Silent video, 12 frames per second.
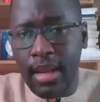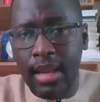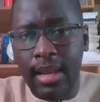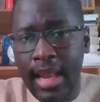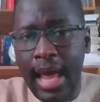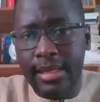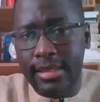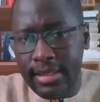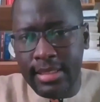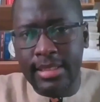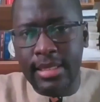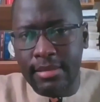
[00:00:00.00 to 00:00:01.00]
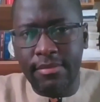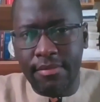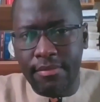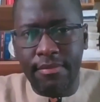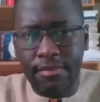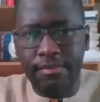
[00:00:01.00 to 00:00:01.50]
like in the
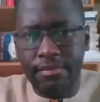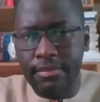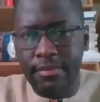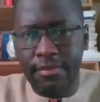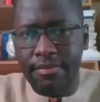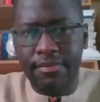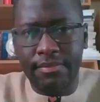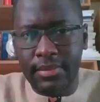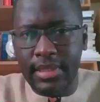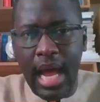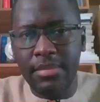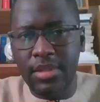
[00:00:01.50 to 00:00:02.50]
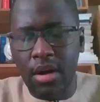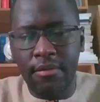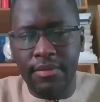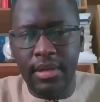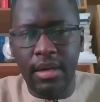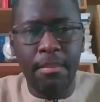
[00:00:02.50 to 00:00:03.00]
times
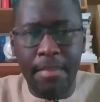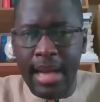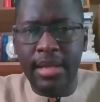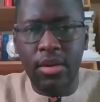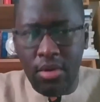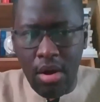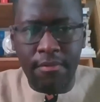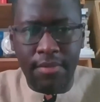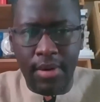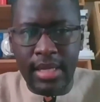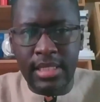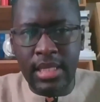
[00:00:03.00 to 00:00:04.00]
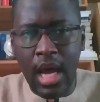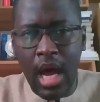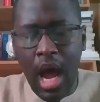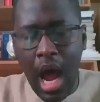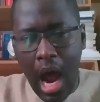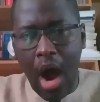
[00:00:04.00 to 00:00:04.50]
of the Bandung conference,
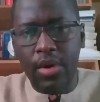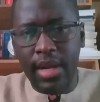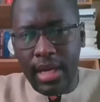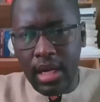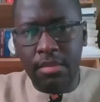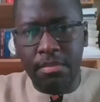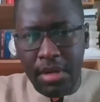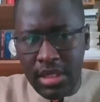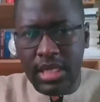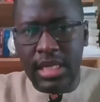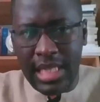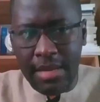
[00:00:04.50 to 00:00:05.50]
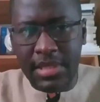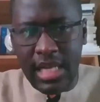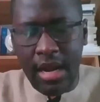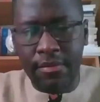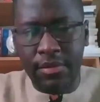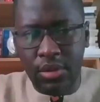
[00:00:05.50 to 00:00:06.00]
how they can position
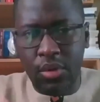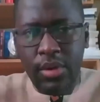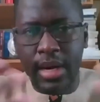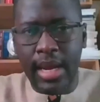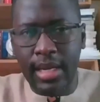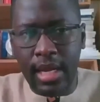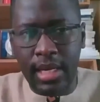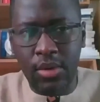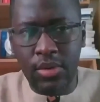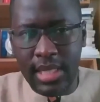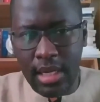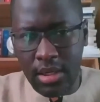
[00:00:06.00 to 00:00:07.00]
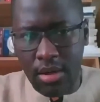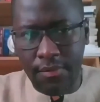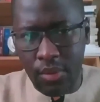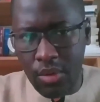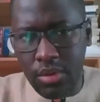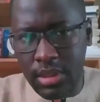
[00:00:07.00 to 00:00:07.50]
themselves to create a new set of
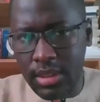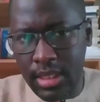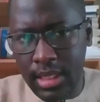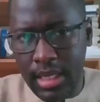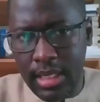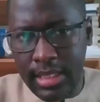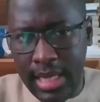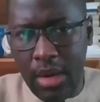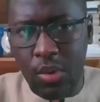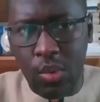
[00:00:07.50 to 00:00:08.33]
rules that